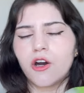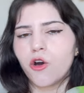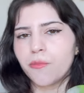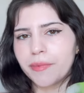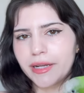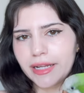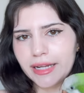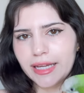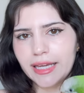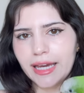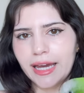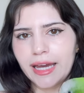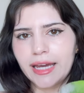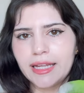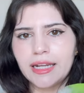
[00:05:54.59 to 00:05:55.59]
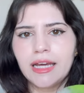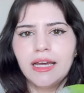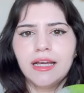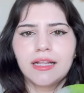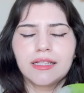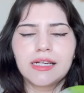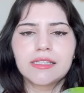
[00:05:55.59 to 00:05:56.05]
open it again,
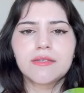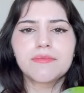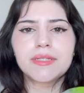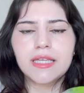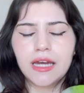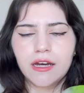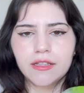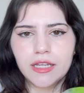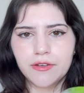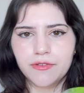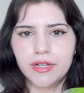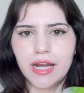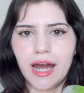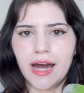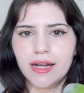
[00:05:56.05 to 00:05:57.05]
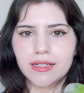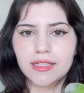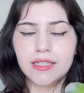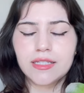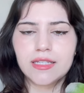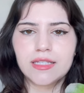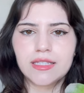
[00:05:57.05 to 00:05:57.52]
let them see how they
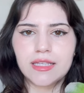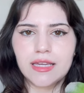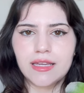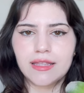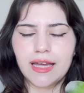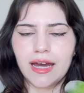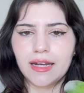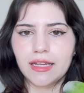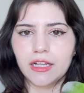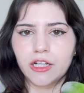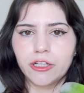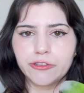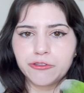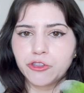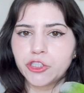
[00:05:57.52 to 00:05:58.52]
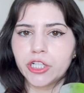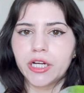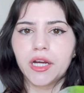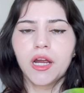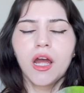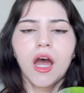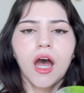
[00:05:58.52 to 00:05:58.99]
react to seeing that
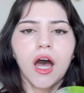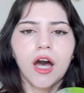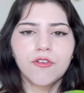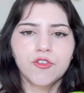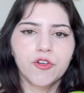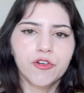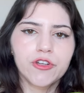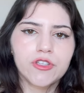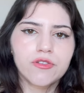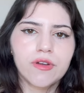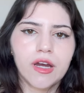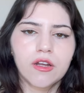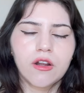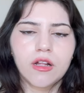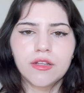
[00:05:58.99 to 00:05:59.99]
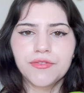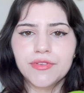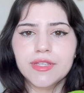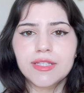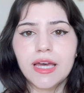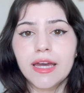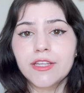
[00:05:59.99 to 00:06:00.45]
enclosure. Of course, throughout all of
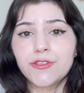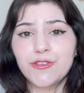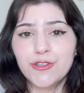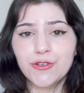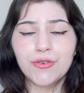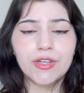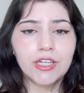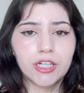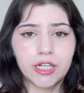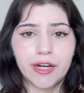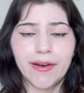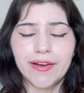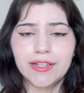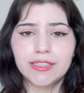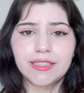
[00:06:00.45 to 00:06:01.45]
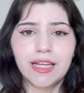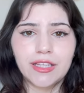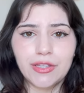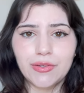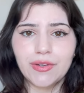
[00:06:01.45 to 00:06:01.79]
this, I do encourage that you